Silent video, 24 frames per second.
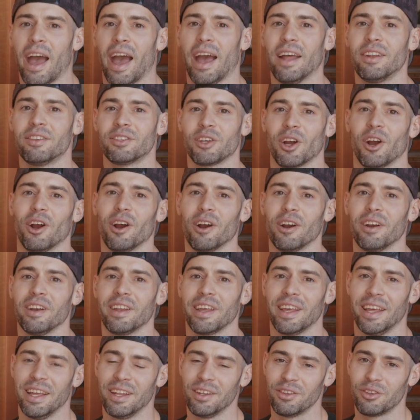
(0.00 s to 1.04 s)
and turned
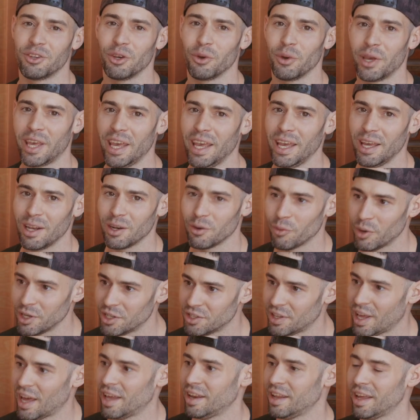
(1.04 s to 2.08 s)
into heat, which
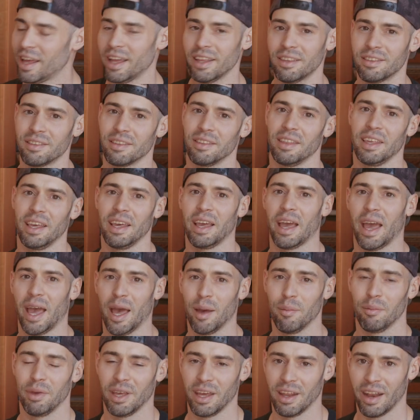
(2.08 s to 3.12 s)
then hits the
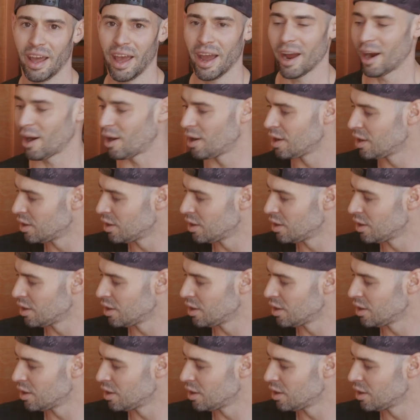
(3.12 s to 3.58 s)
ambient air.